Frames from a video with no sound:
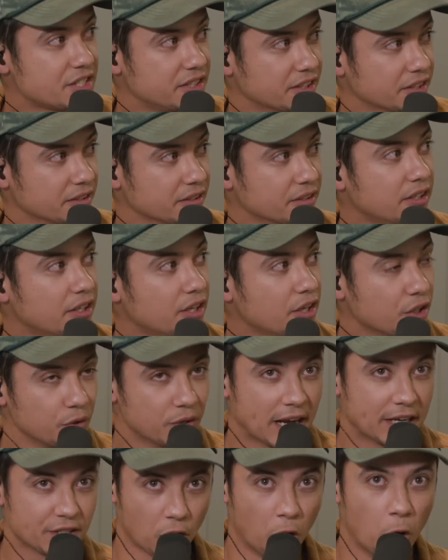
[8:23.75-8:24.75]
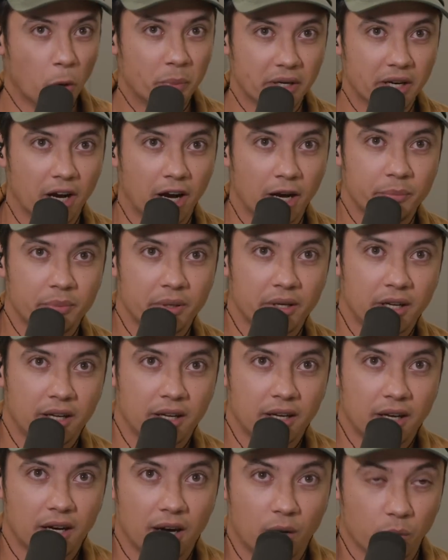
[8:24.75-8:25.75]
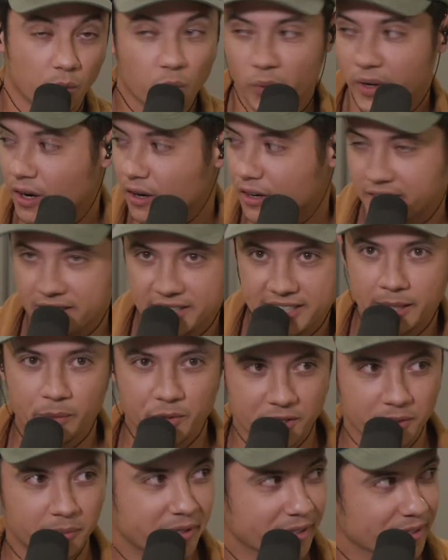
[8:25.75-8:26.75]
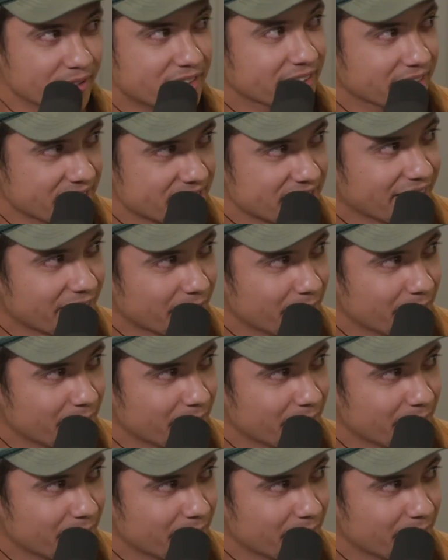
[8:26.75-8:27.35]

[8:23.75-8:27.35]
year, you guys open up. We are going to sample some beers here in a second.